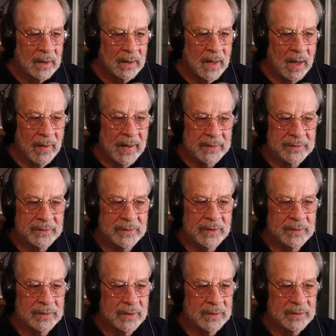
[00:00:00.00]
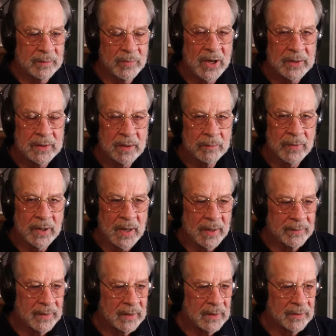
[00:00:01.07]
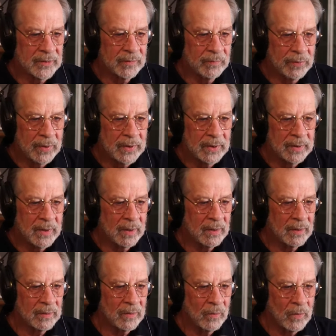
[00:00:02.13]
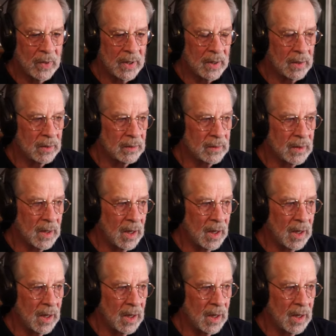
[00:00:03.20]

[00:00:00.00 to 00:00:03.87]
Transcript: Now, that's just his opinion, but I think it's pretty darn well